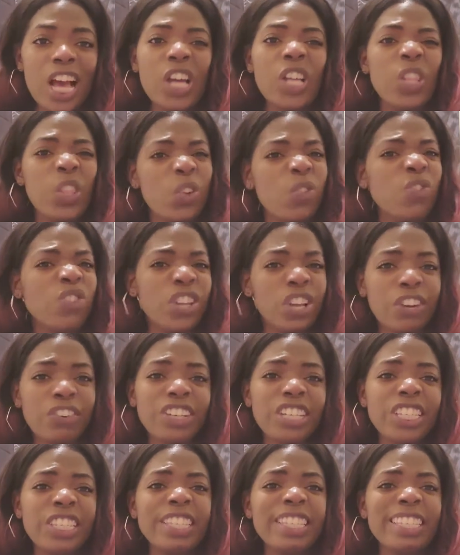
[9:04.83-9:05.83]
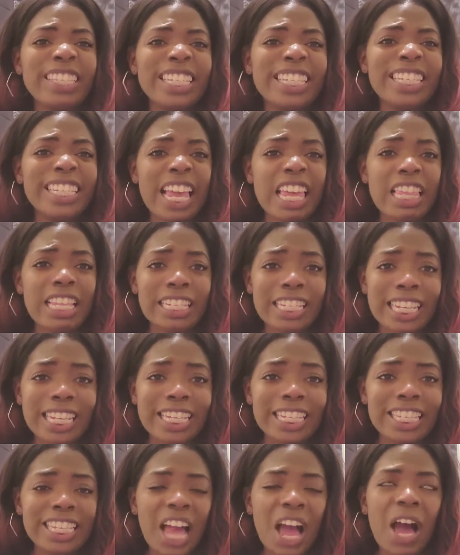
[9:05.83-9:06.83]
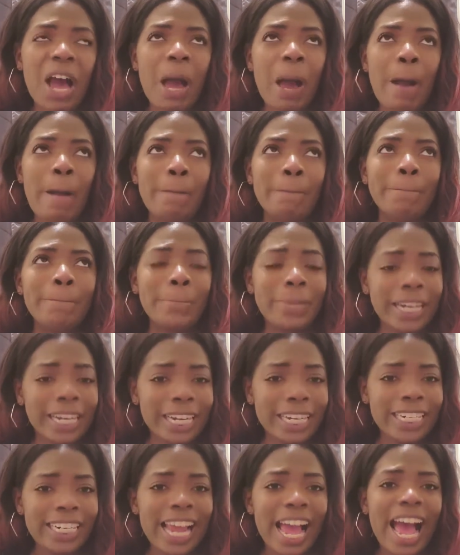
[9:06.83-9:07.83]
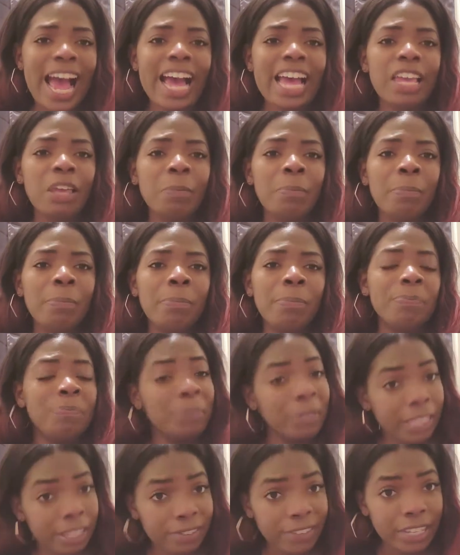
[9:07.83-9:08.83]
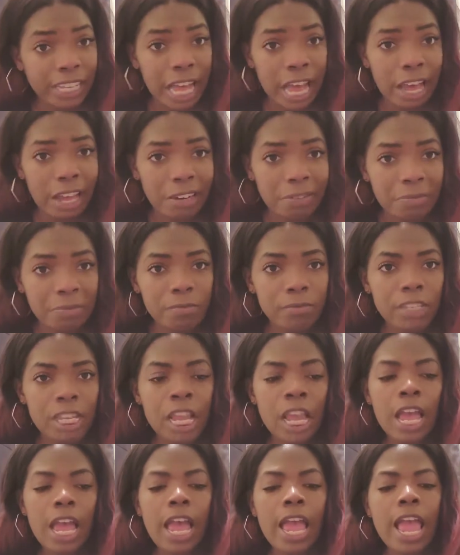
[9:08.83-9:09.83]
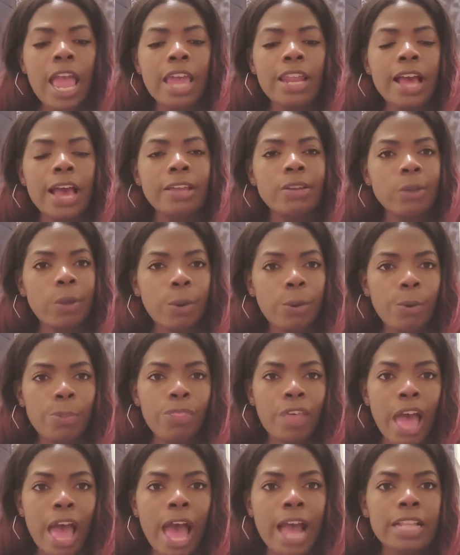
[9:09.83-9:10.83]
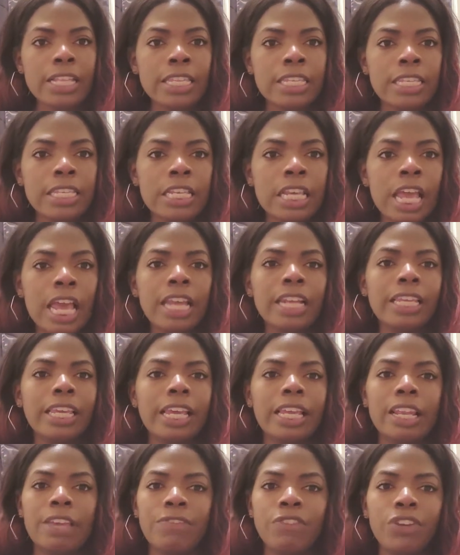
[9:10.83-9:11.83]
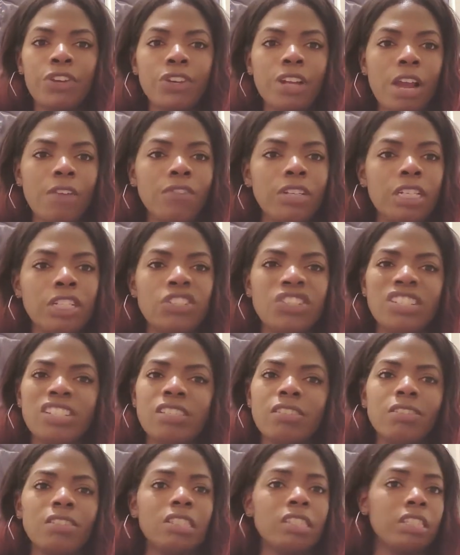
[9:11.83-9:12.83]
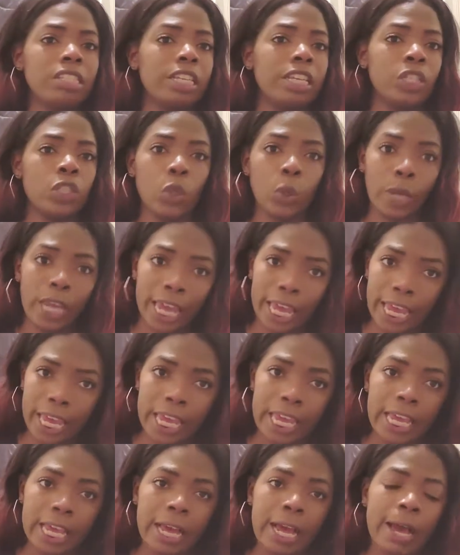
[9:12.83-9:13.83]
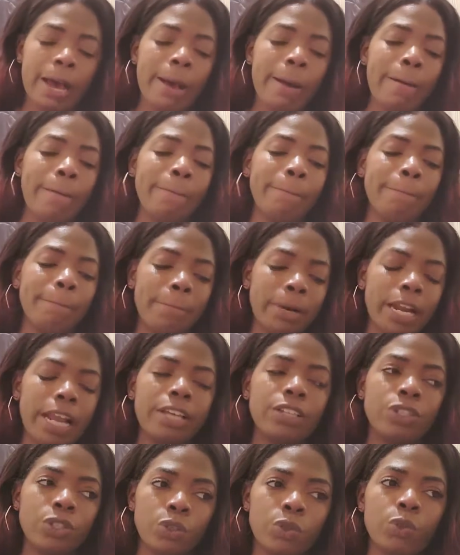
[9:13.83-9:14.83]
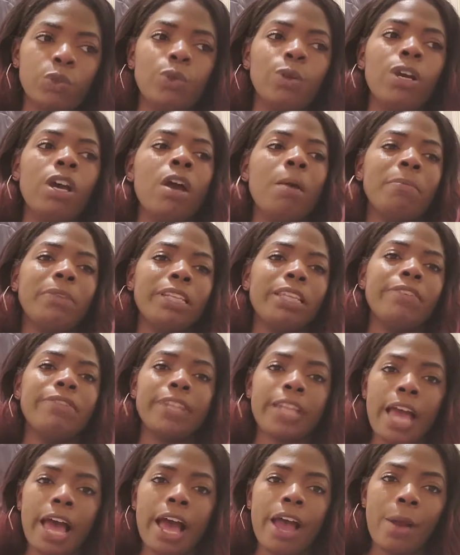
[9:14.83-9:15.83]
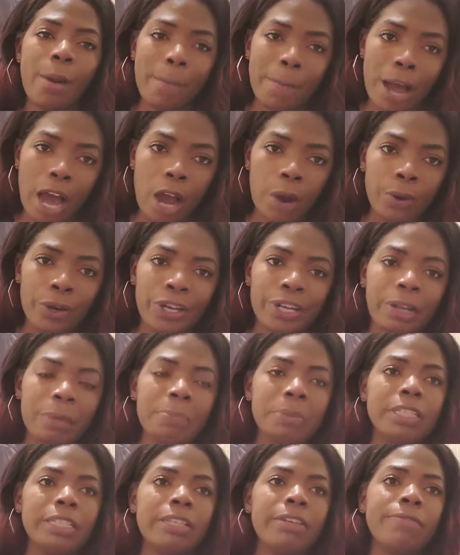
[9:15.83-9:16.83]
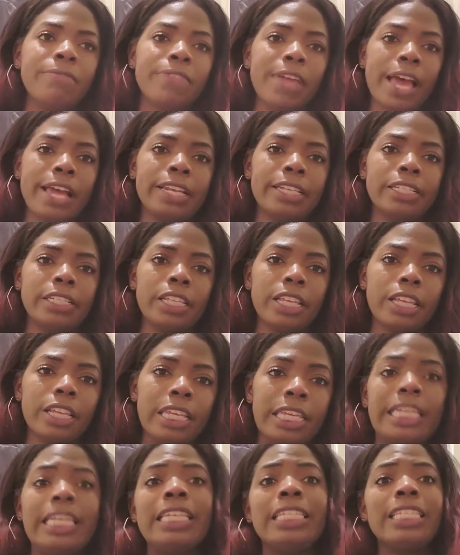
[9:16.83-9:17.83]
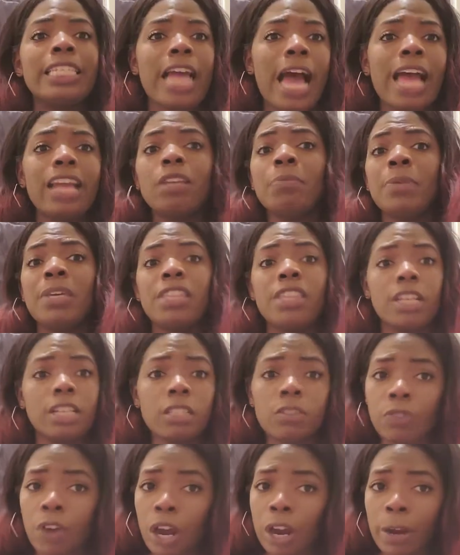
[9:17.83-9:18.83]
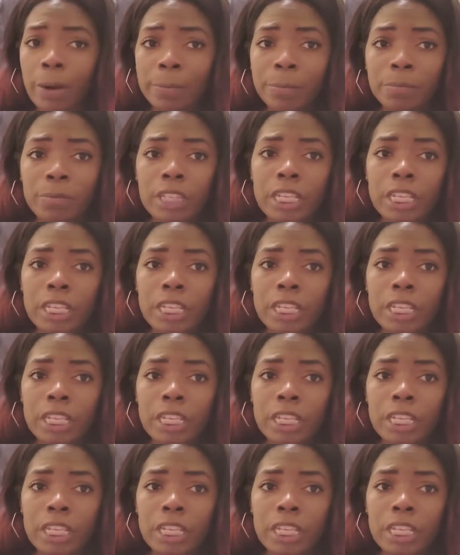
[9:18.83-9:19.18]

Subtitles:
a little nervous, to say the least, but I believe in God, and I know that, and again, if you're not religious, it's okay, but I do believe in a higher power, and I believe that He has guided me thus far.